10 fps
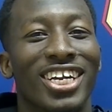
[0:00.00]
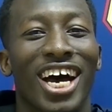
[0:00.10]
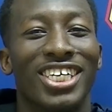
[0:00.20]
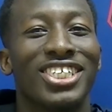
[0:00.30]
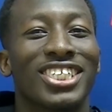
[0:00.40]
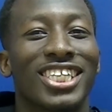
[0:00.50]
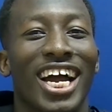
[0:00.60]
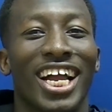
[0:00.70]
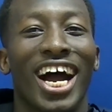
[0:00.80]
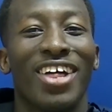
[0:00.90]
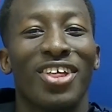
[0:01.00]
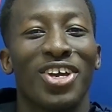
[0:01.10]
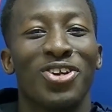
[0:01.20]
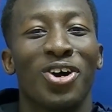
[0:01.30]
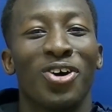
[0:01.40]
he's just that guy that, you
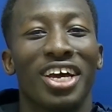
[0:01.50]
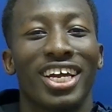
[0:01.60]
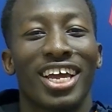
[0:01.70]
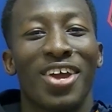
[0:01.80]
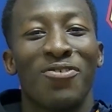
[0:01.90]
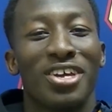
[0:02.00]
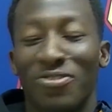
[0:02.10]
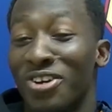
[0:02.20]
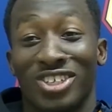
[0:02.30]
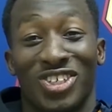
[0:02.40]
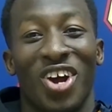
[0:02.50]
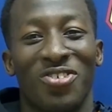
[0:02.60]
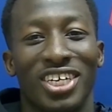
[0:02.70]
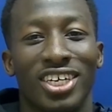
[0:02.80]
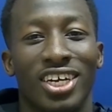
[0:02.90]
know, like if you're starving,